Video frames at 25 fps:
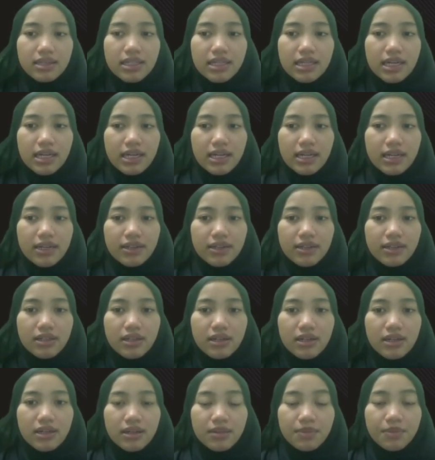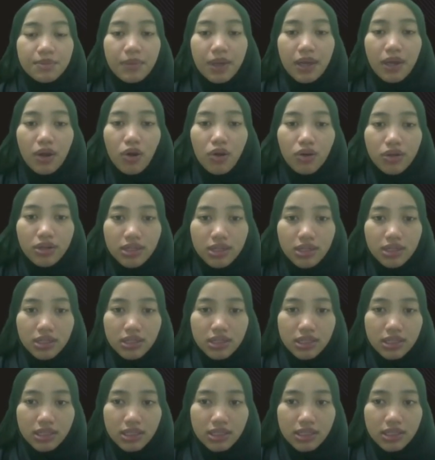that may
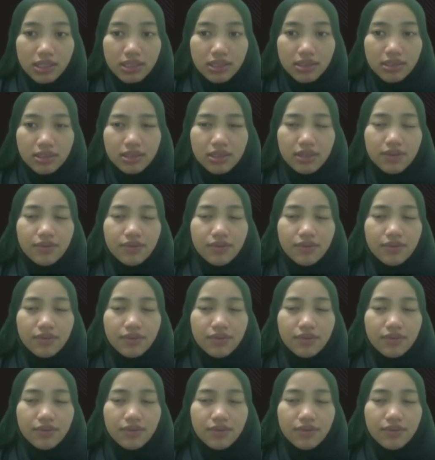occur